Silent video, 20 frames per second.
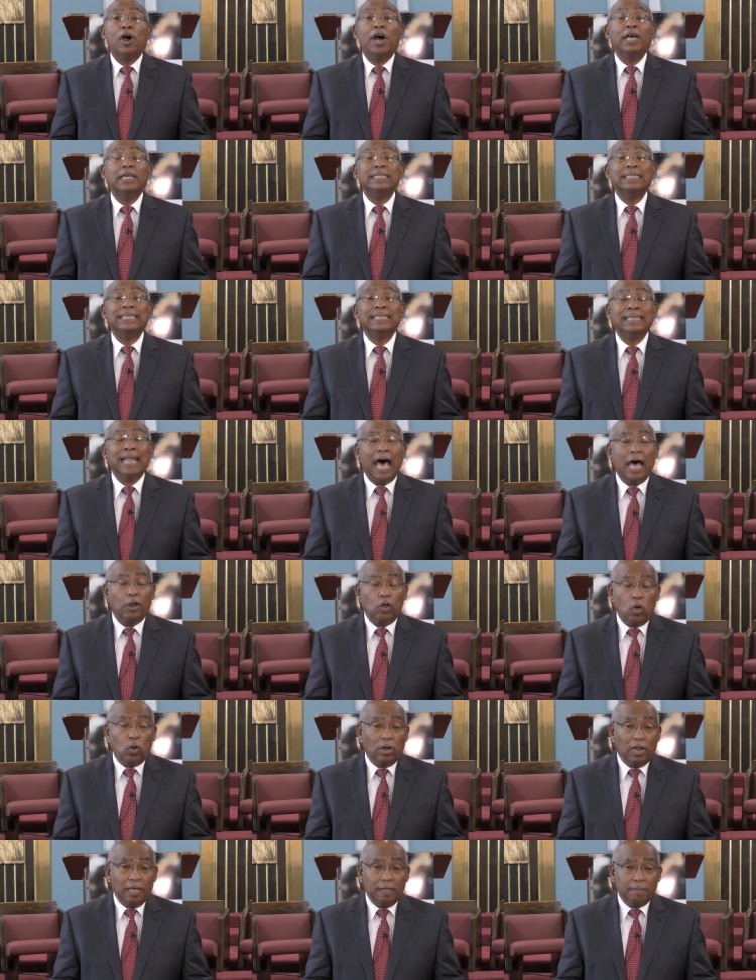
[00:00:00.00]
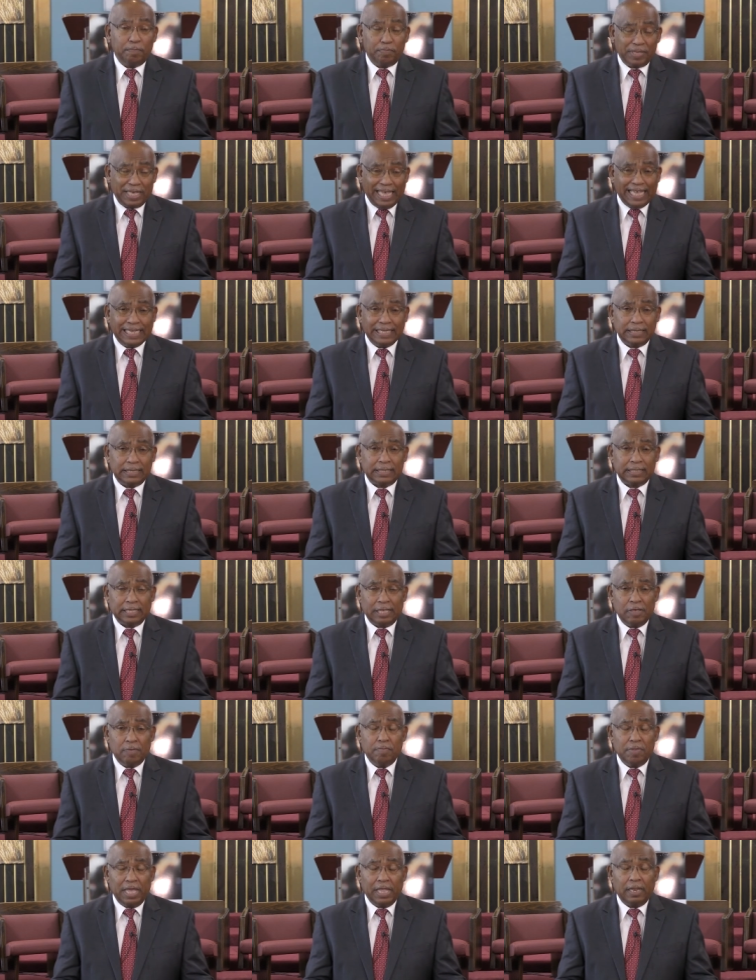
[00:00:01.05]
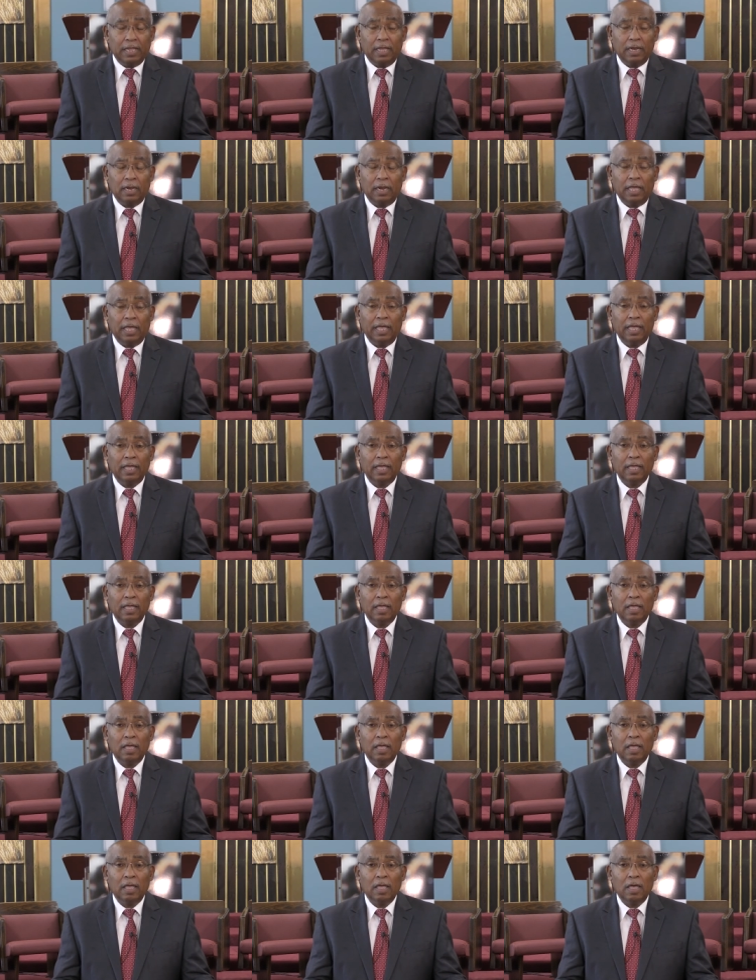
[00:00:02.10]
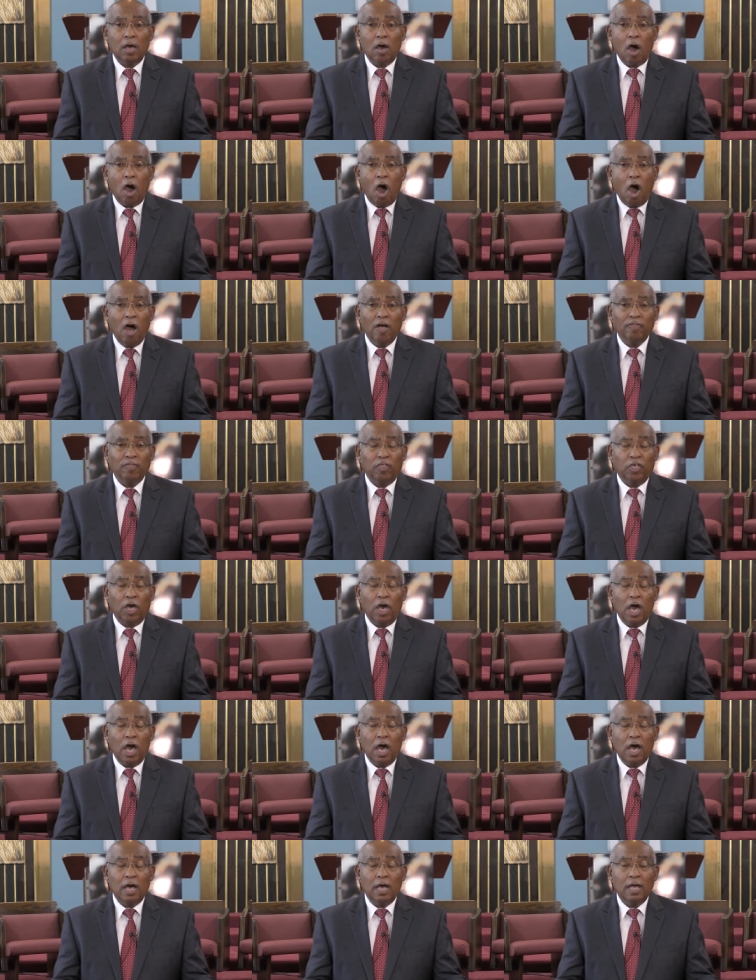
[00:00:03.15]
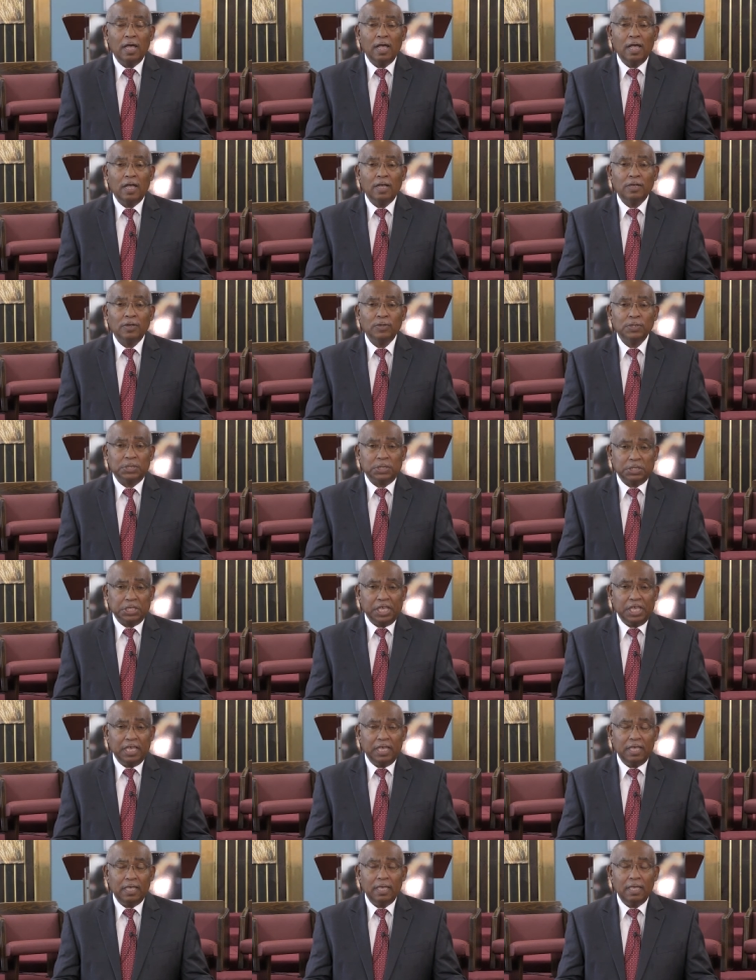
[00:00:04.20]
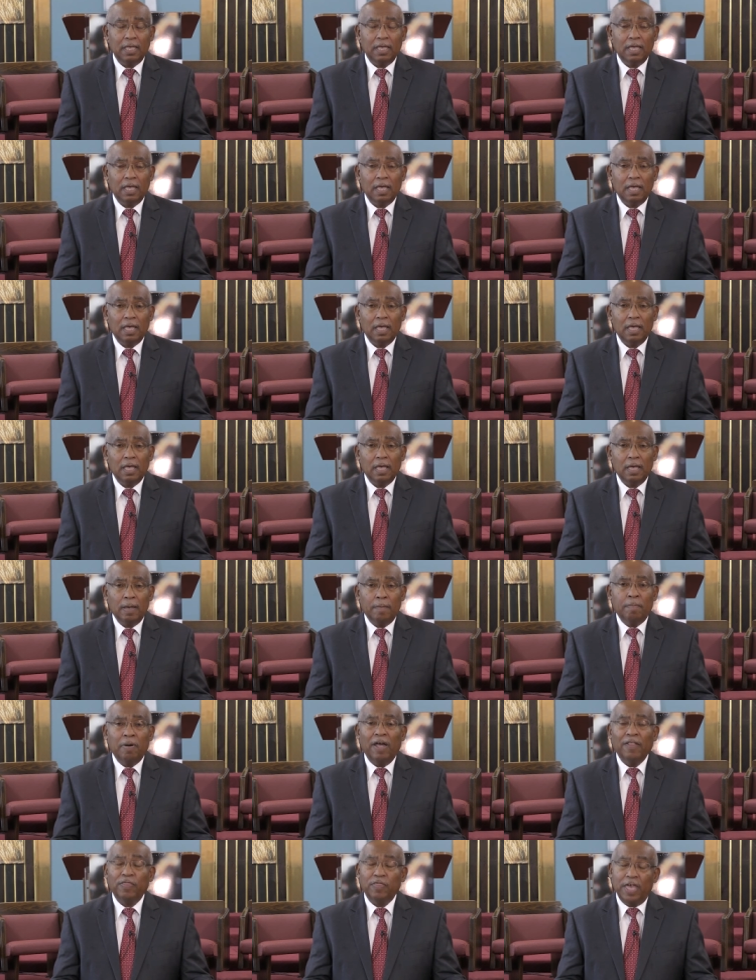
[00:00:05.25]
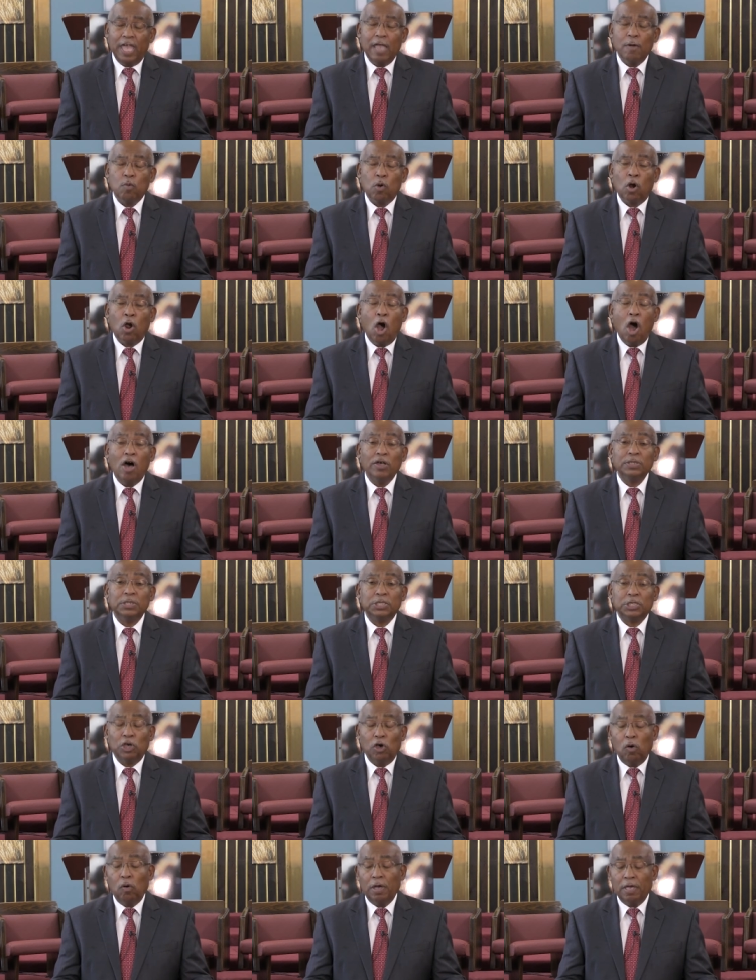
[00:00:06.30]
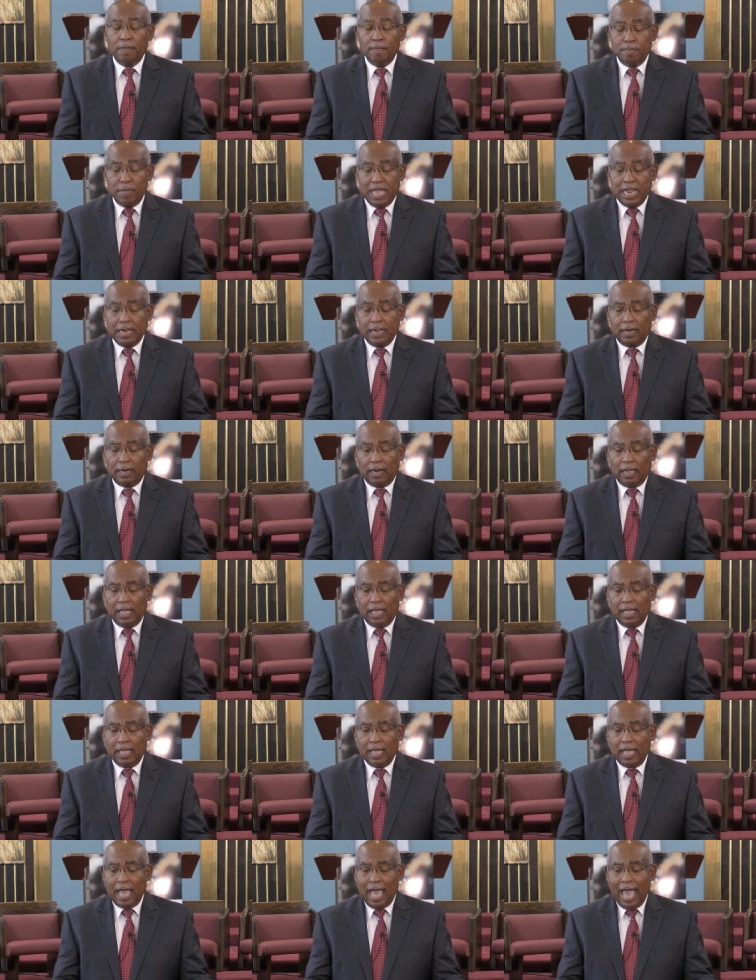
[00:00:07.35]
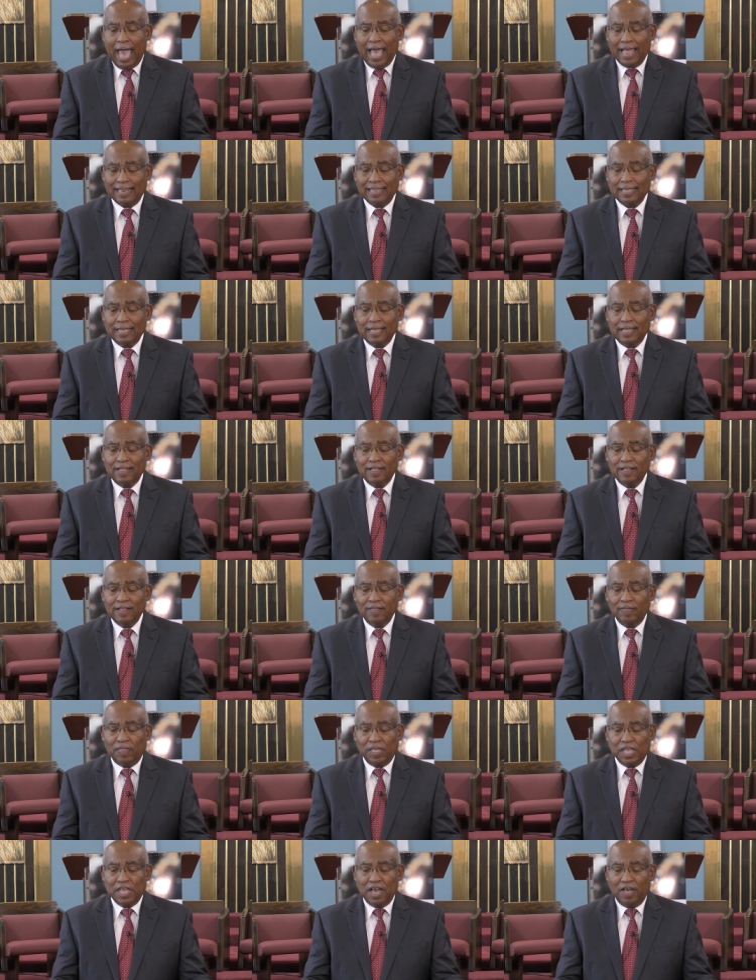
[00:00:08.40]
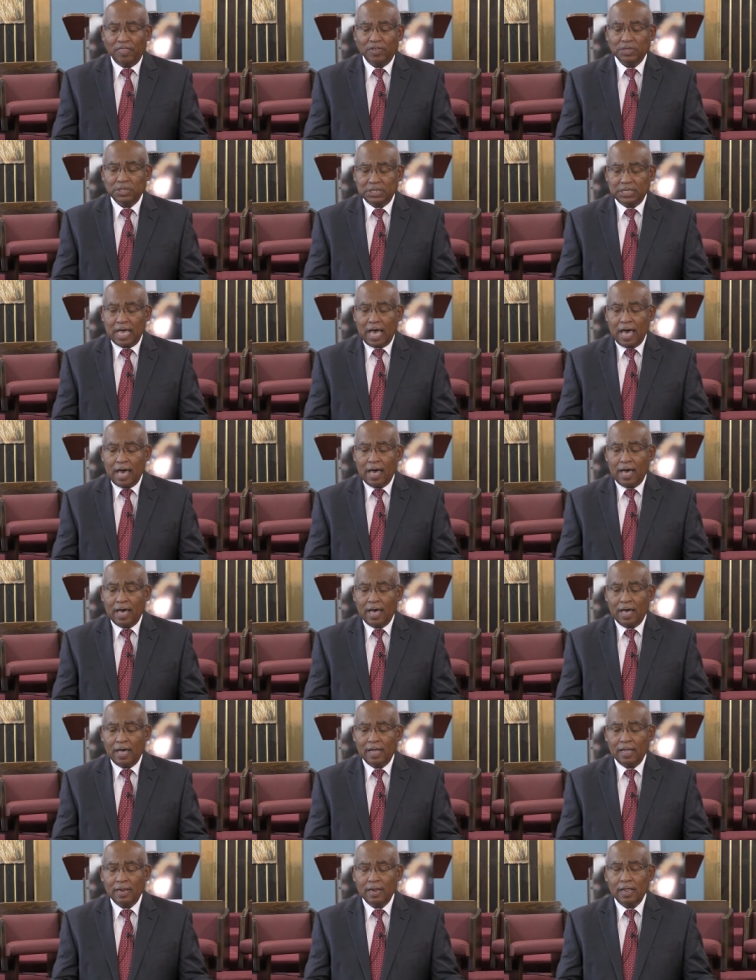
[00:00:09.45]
was not only peace immediately on the sea, but they were also immediately at the other side.